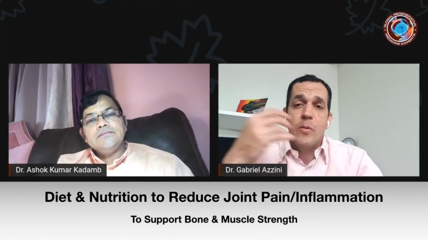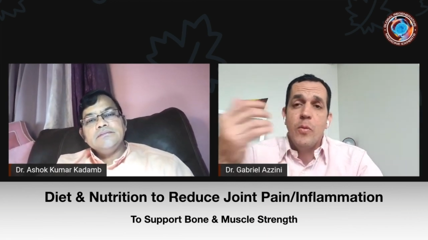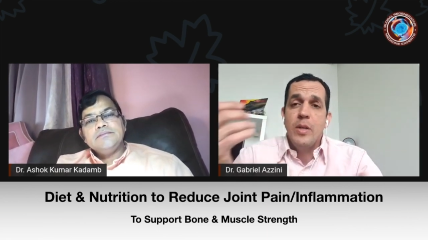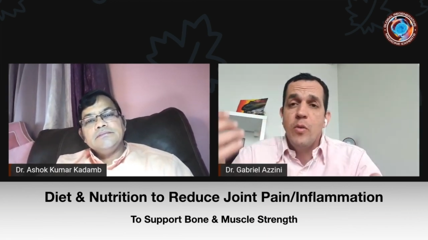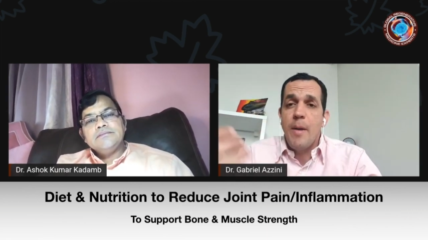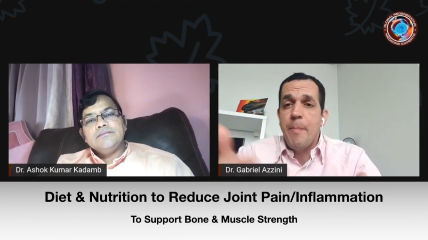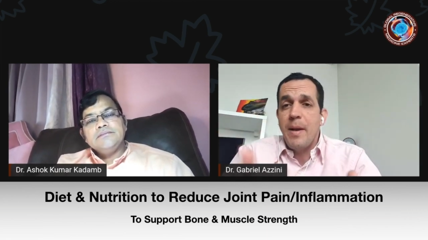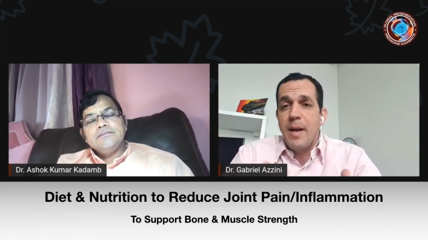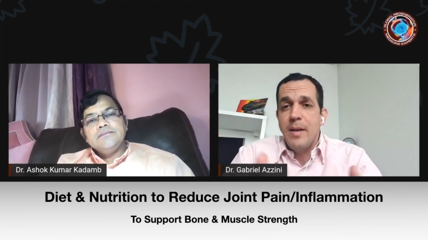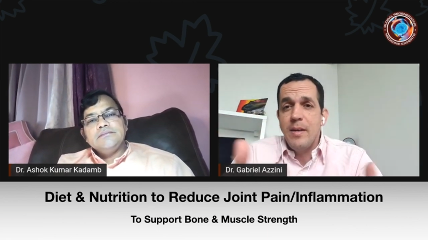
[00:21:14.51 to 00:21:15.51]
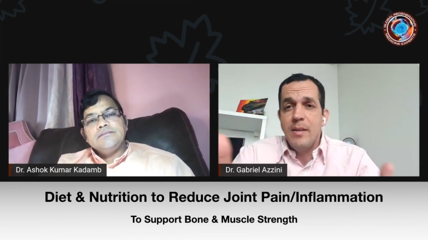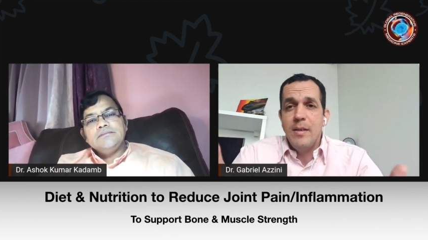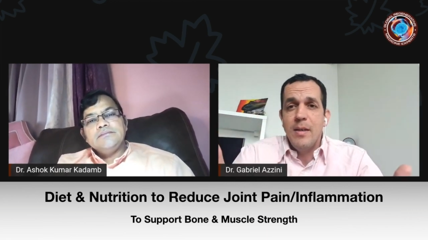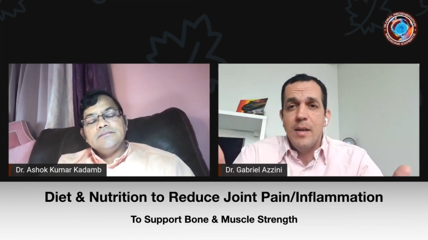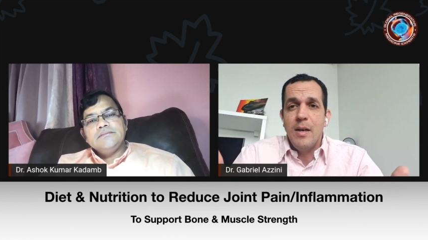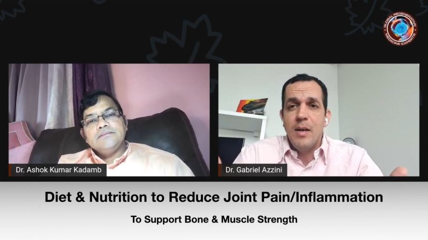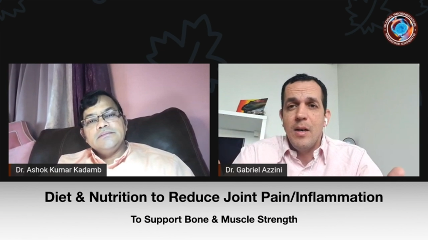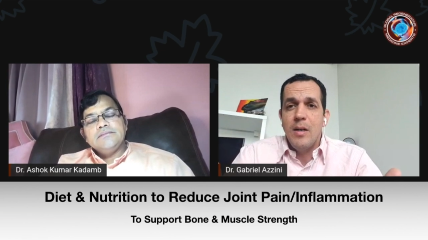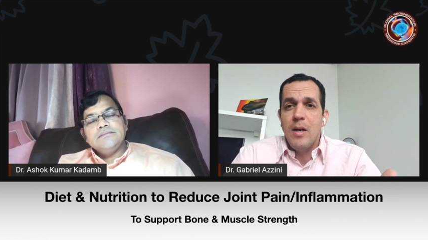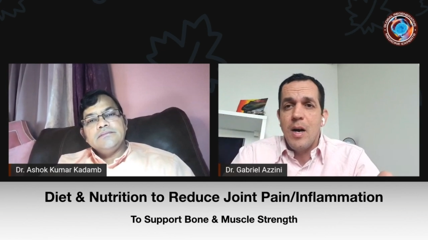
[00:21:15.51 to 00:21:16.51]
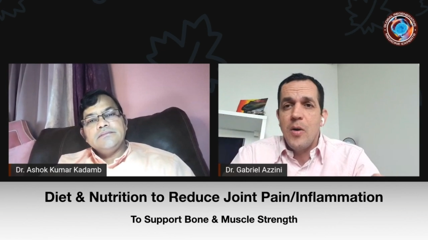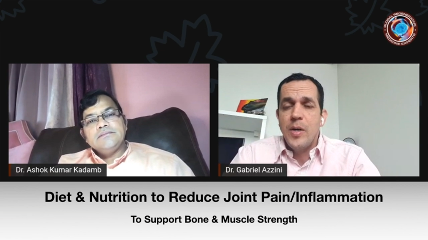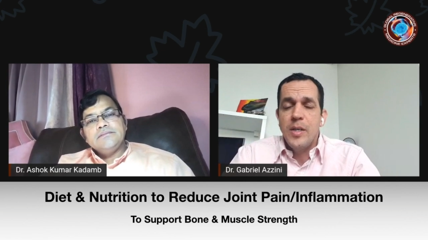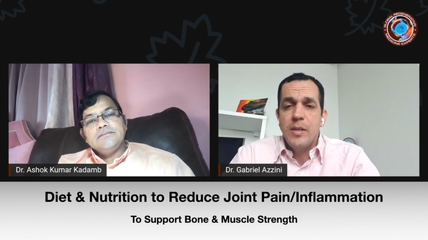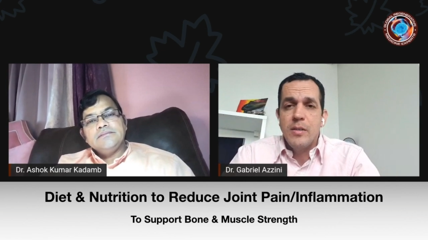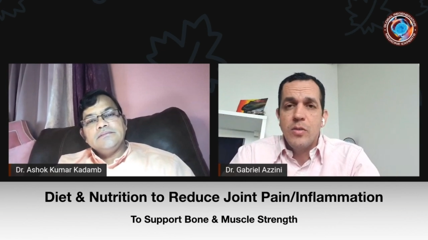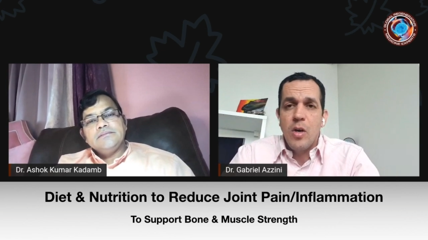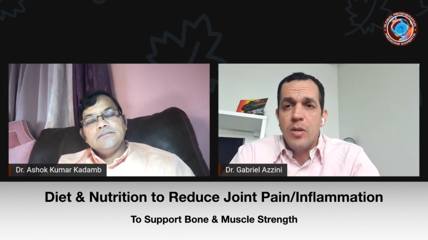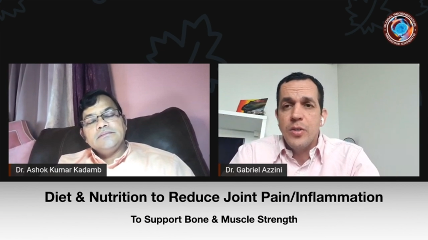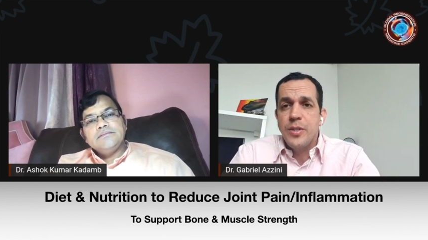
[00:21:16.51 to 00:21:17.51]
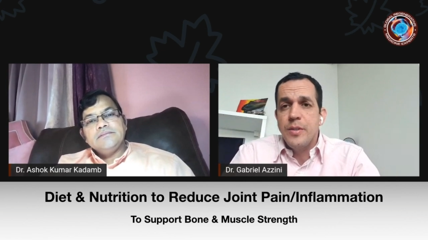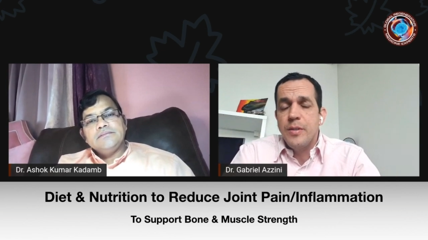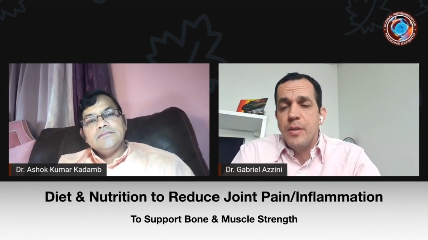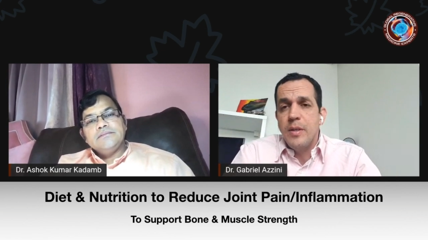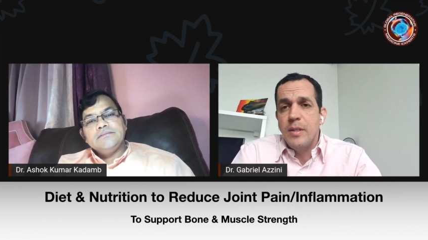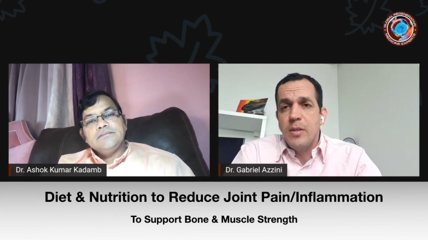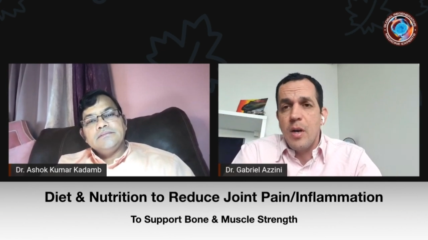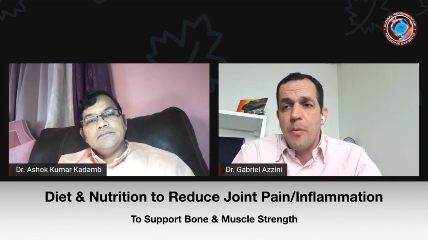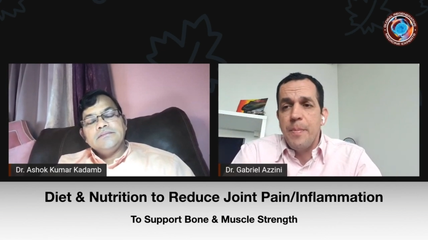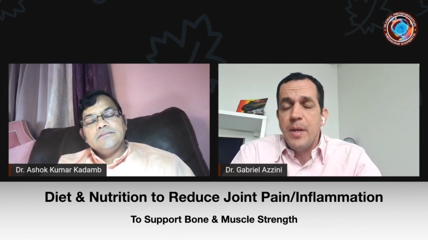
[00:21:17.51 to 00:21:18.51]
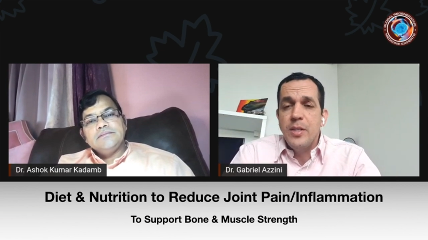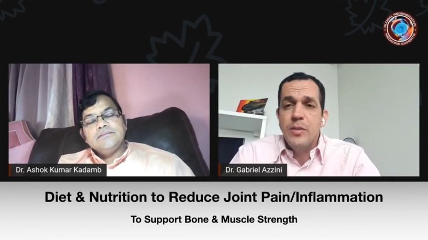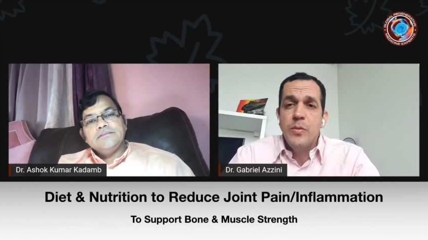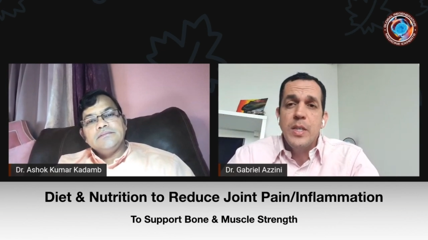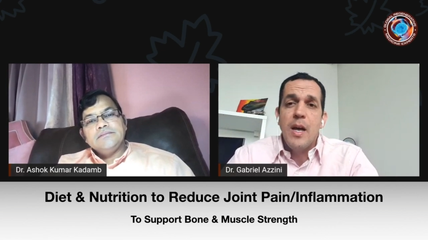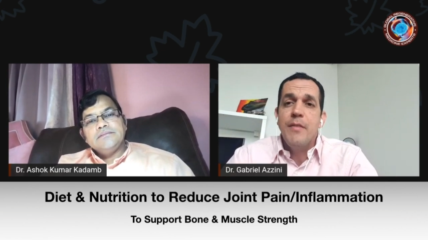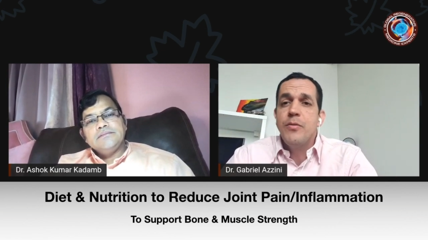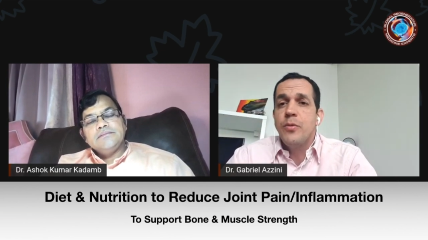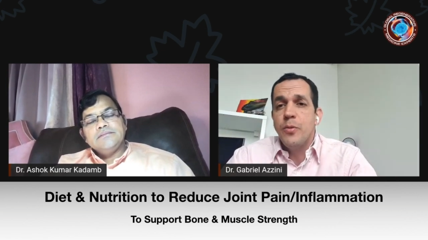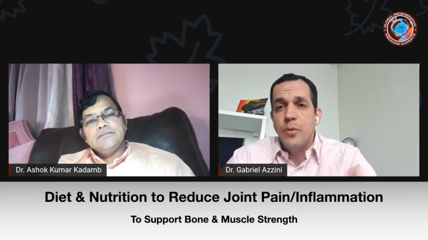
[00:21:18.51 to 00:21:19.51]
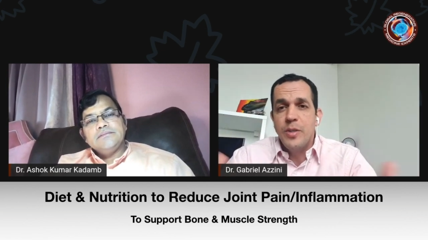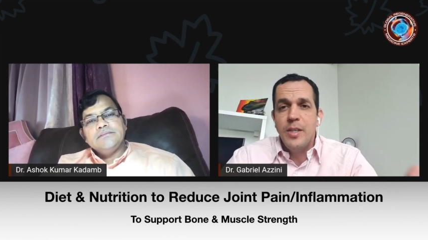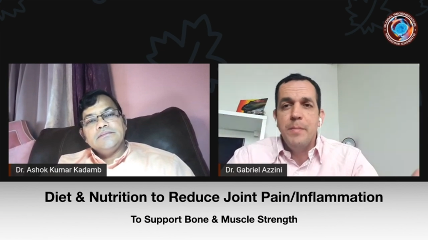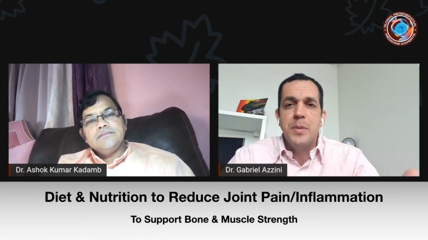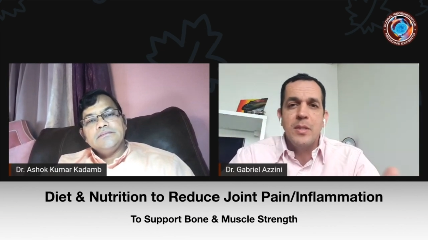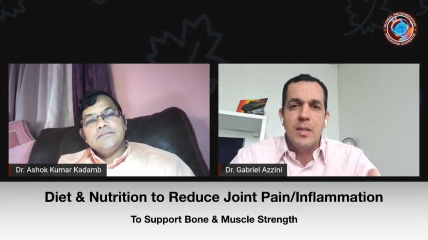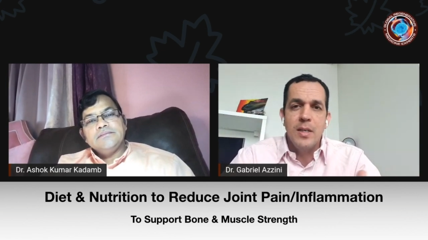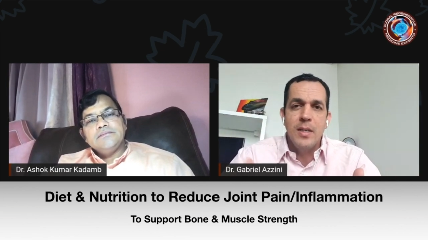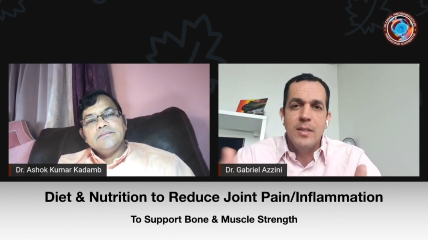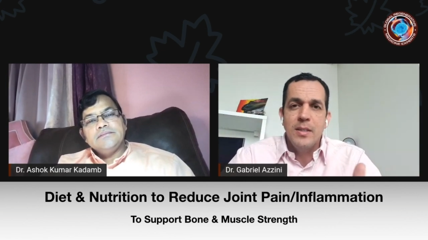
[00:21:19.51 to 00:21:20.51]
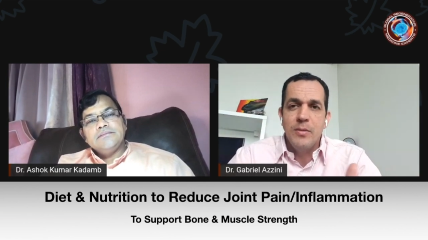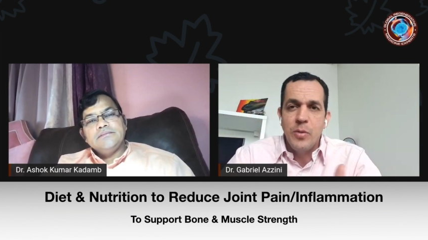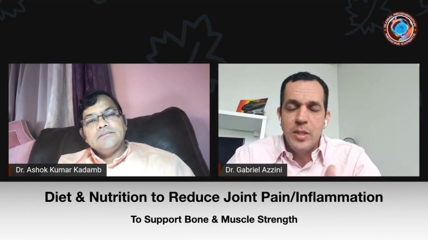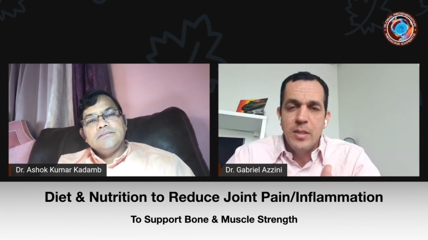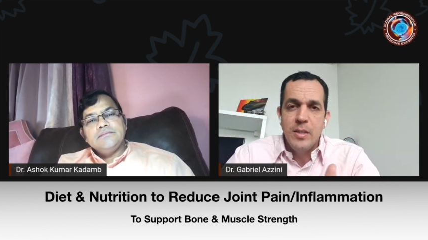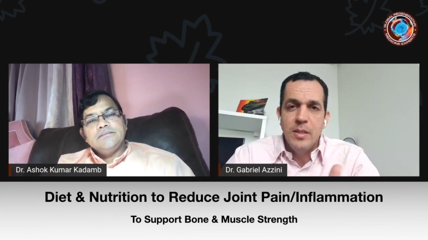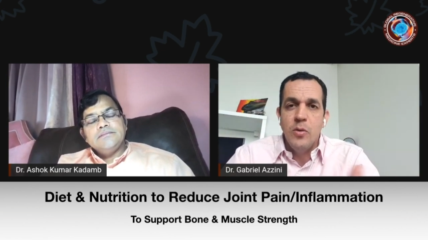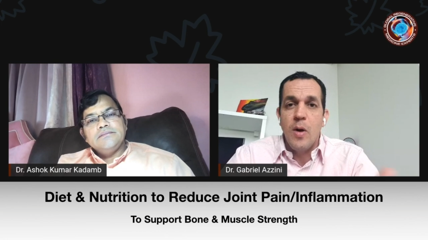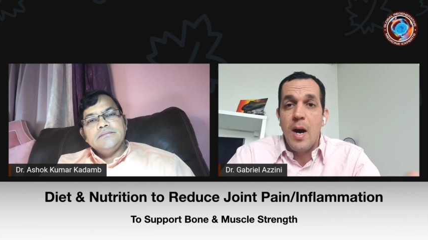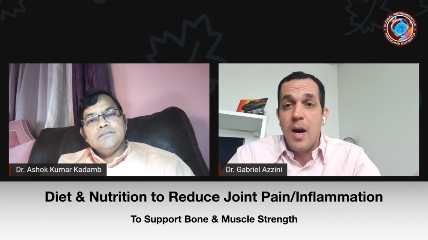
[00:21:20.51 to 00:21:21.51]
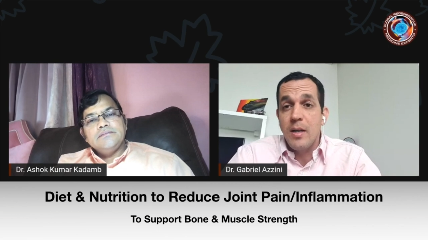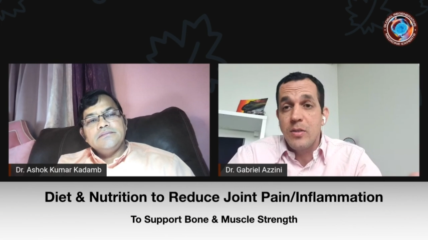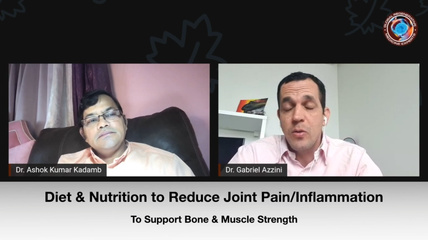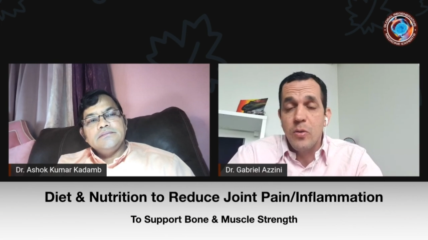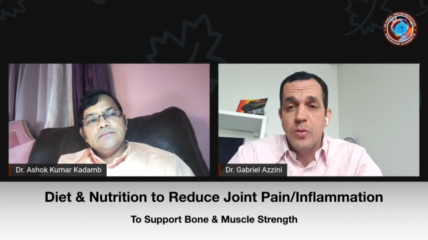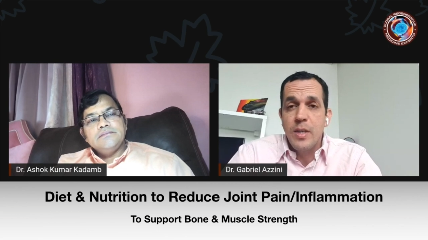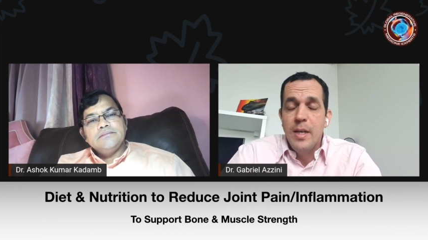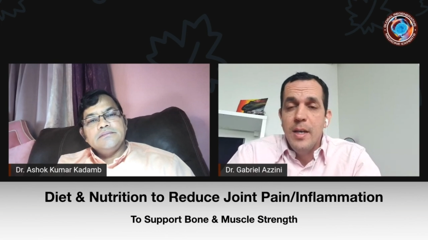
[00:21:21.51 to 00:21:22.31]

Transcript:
Speaker 1: when you apply uh, our knowledge uh, in our patient, we have to keep studying, reading new articles,